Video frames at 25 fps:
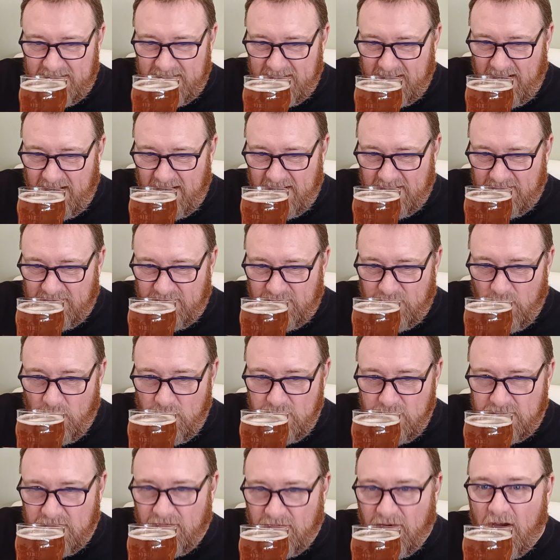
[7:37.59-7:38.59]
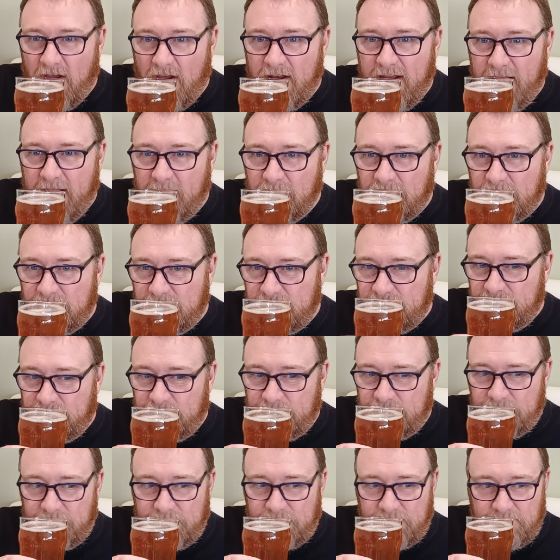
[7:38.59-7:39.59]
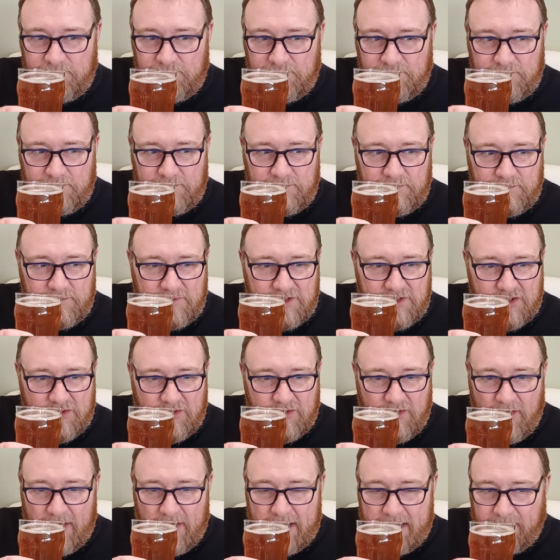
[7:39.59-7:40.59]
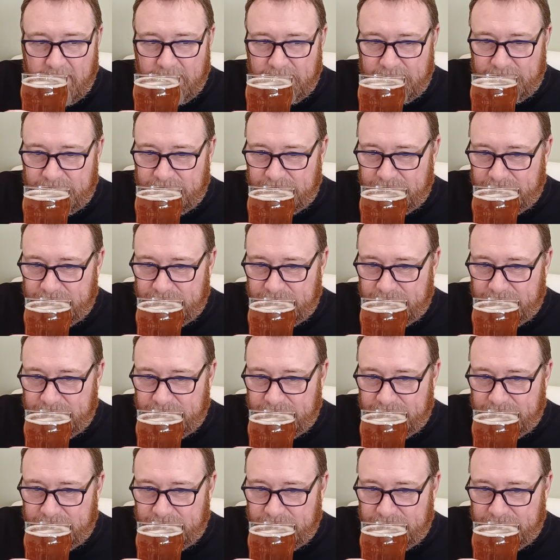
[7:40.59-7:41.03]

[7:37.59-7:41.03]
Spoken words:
Kind of tones of honey. So you are.